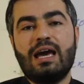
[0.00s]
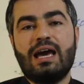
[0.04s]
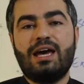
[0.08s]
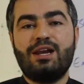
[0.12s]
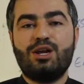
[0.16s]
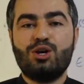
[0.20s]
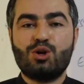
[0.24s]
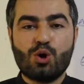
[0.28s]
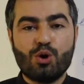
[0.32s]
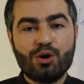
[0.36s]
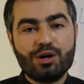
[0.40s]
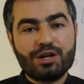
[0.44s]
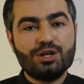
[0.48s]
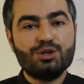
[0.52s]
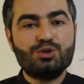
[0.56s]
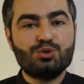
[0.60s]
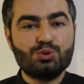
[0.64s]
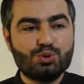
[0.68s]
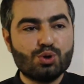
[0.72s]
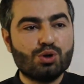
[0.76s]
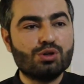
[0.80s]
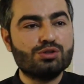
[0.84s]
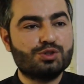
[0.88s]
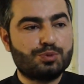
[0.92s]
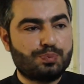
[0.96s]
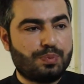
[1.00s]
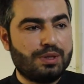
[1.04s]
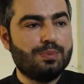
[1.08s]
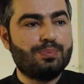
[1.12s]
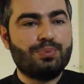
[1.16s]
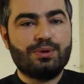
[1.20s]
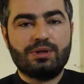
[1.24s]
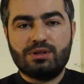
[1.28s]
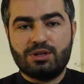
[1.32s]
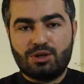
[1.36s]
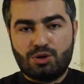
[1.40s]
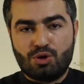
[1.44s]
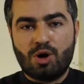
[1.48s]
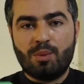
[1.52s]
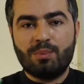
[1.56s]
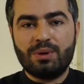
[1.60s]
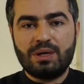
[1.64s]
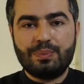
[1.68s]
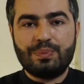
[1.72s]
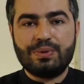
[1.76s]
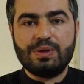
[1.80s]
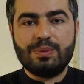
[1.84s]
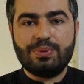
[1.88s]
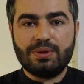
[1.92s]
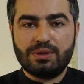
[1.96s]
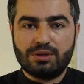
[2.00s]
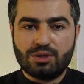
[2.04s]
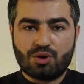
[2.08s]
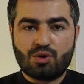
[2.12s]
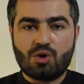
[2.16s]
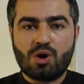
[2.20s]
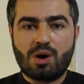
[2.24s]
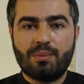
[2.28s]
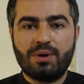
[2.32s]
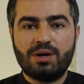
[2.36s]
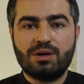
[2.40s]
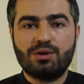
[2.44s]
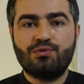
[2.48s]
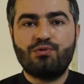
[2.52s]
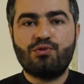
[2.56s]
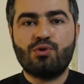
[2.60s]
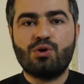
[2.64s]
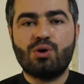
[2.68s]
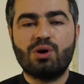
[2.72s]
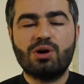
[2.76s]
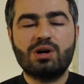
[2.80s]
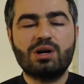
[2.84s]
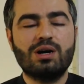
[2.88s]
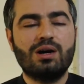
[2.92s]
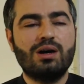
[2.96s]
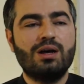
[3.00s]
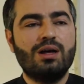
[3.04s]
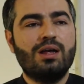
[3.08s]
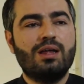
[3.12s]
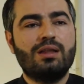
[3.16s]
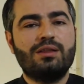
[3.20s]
And according to those people, the normal people, the common folk,